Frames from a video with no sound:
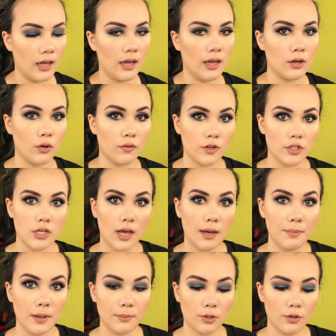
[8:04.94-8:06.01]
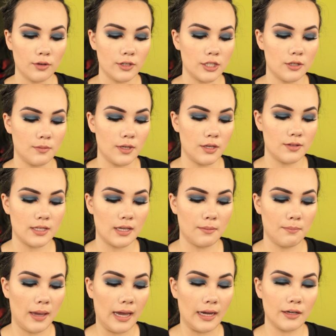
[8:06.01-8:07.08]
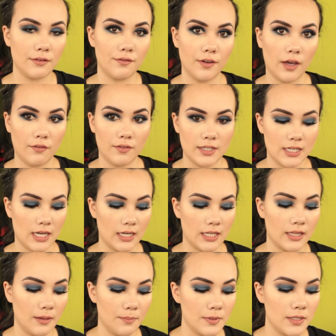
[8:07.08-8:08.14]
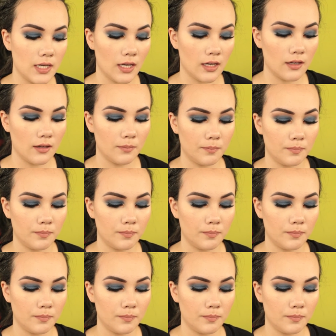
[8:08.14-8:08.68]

And over top, I'm going to be using MAC Velvet Teddy Lipstick.